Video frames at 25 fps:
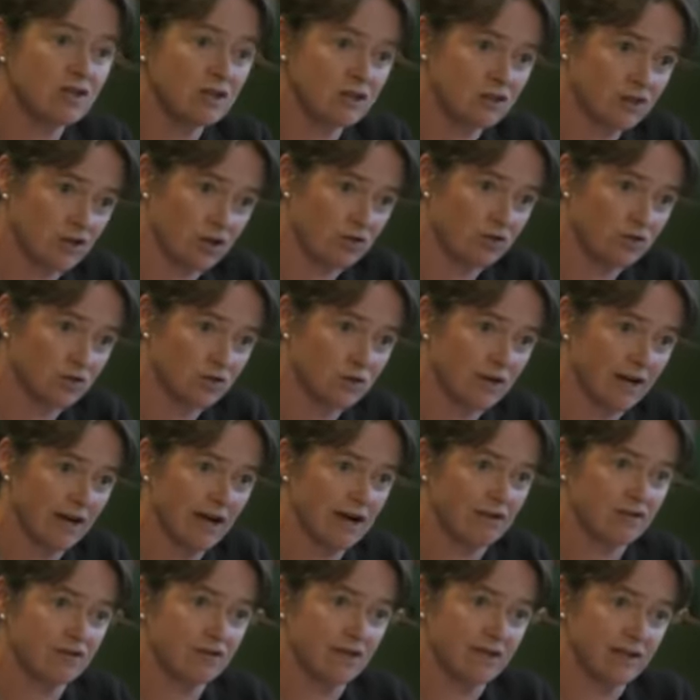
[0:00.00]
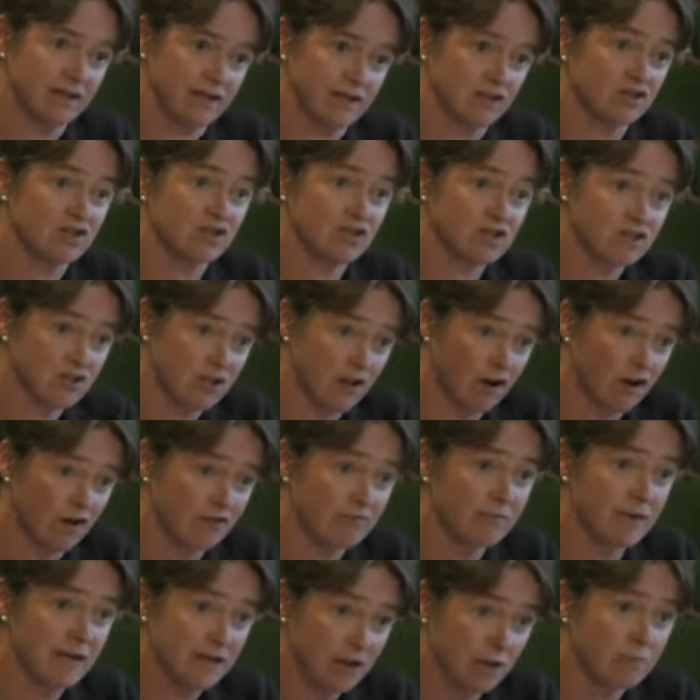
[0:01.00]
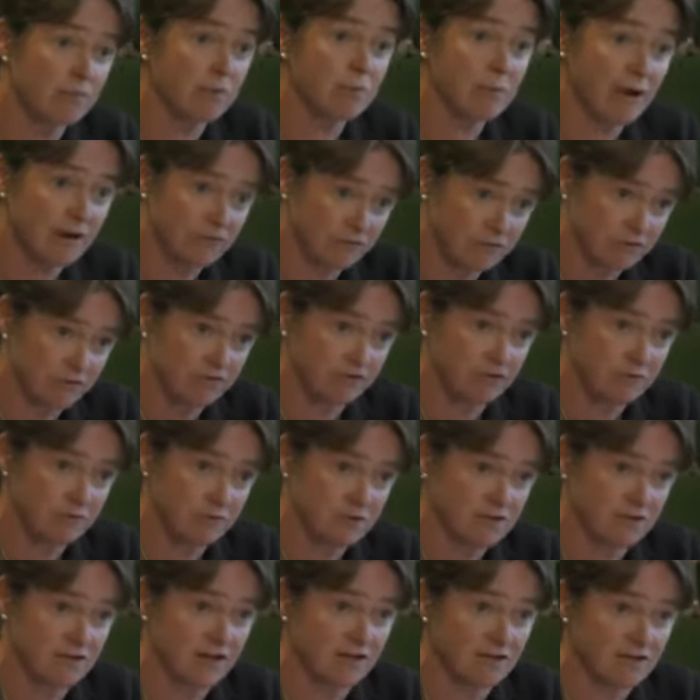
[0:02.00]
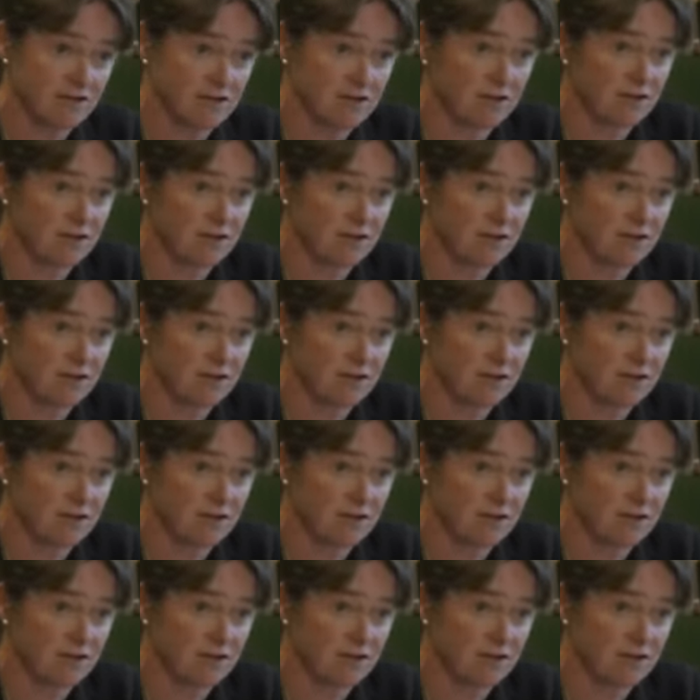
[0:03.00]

social care, and then NHS staff make up about 50%